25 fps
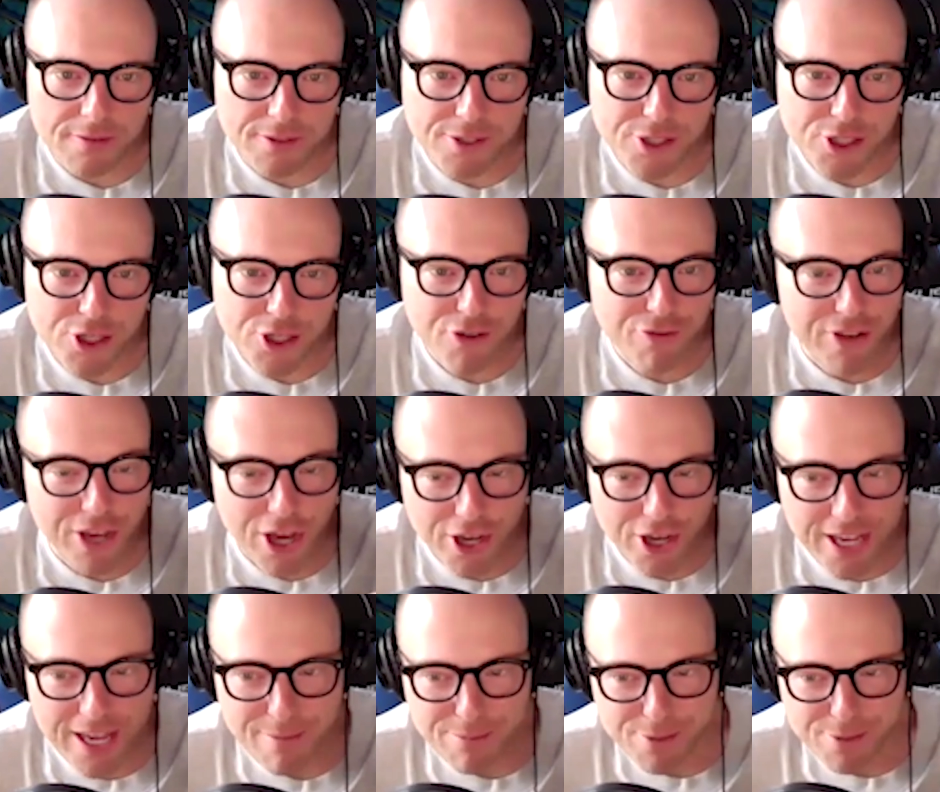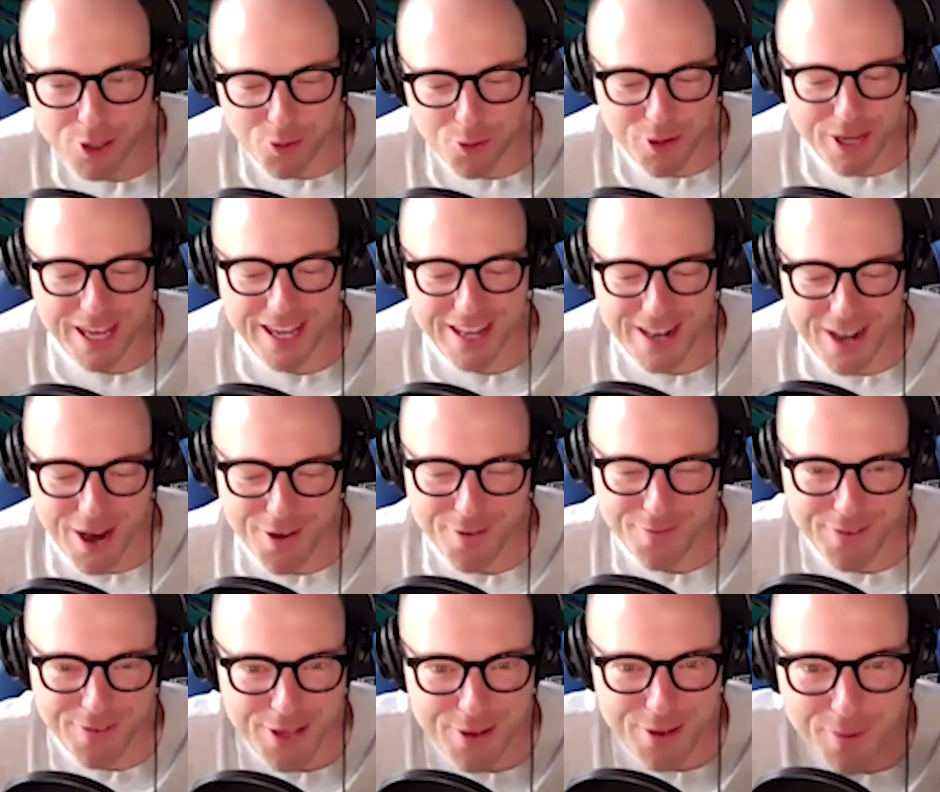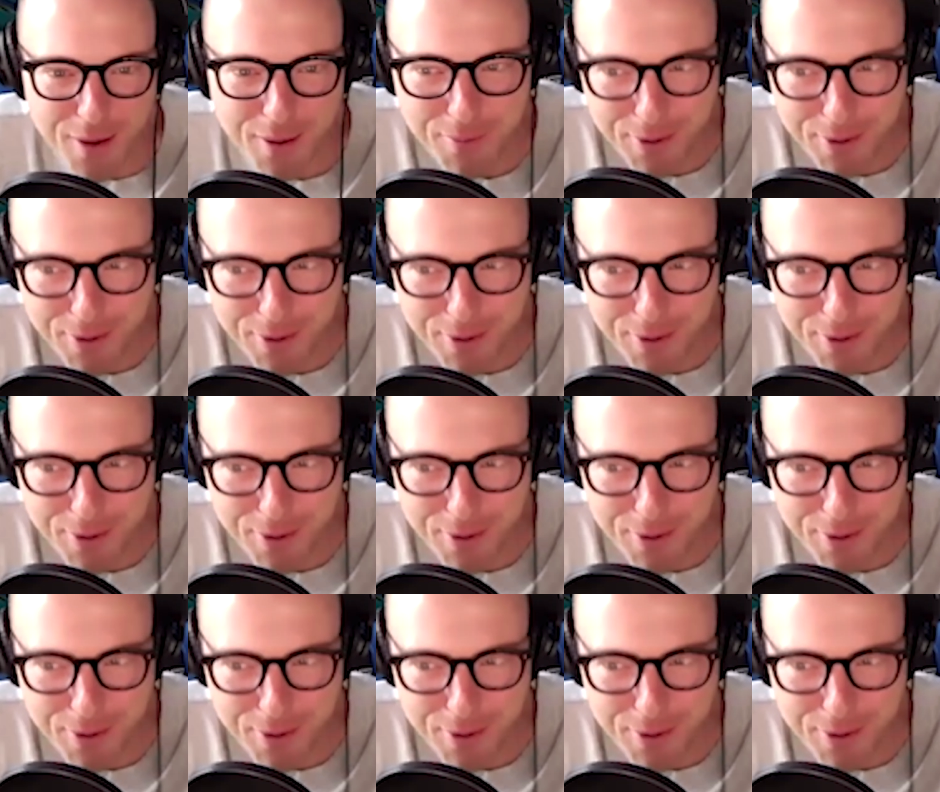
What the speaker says: Sorry, I keep talking over you.